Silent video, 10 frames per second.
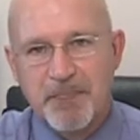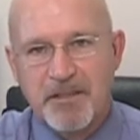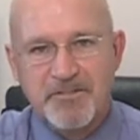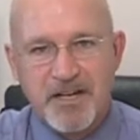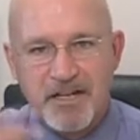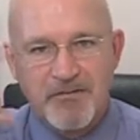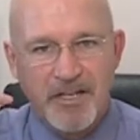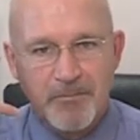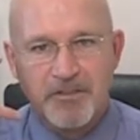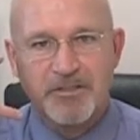is not even
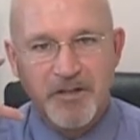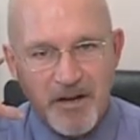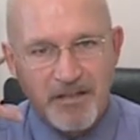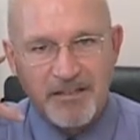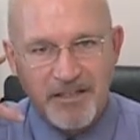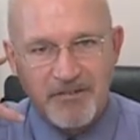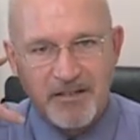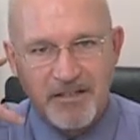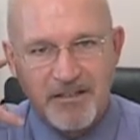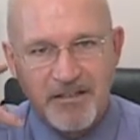able to talk to anyone.